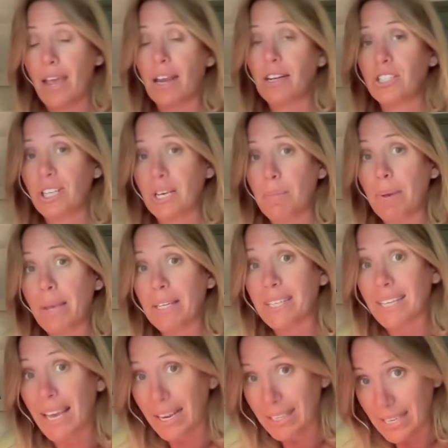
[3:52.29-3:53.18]
EHCP
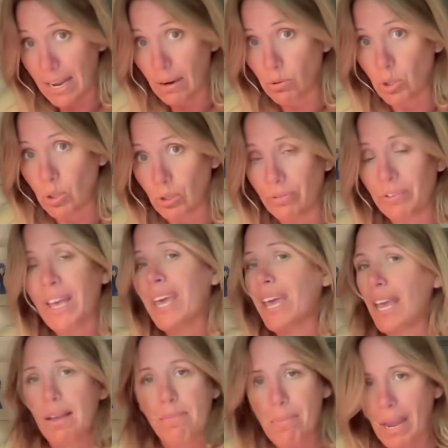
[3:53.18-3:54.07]
to get out of.
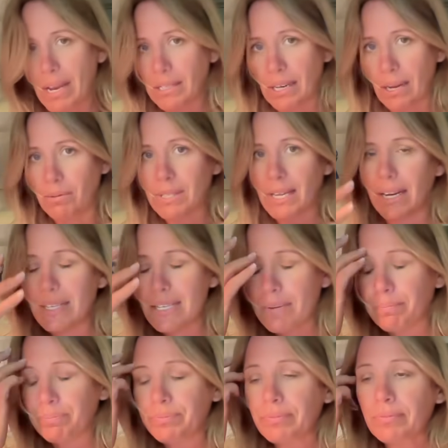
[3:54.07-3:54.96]
It makes no sense.